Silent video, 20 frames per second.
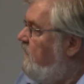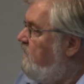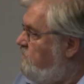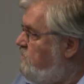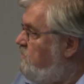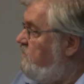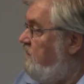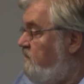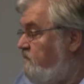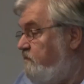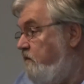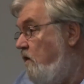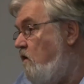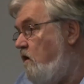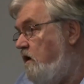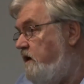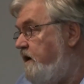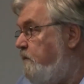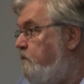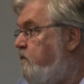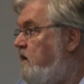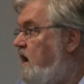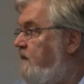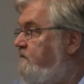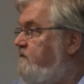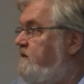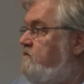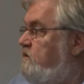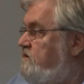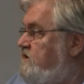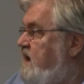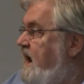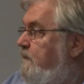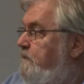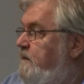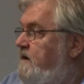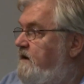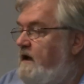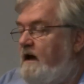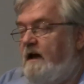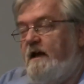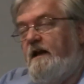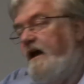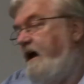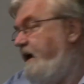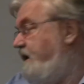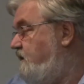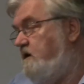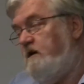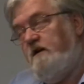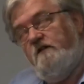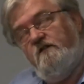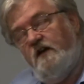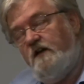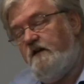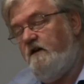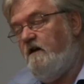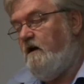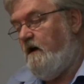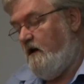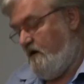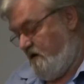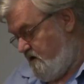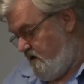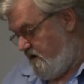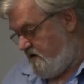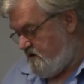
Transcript: to this fall in profits, which happened then and continued and